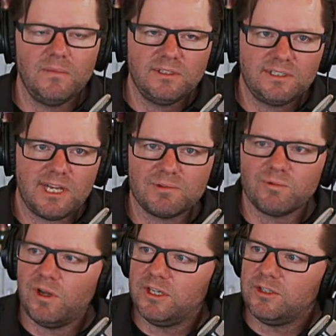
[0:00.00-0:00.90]
Steps
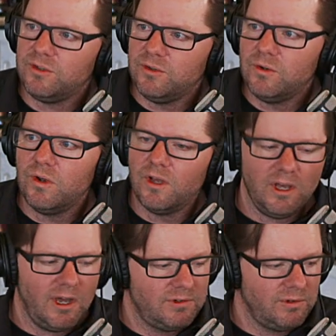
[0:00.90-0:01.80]
1 and 2
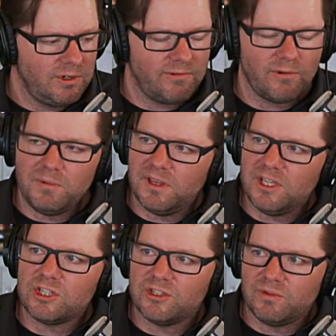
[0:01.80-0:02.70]
of doing your
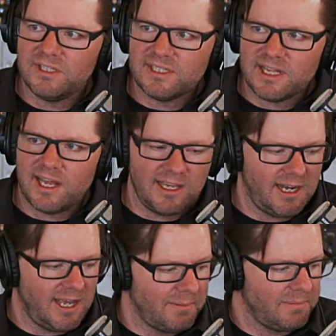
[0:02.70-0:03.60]
formulation is really setting it up.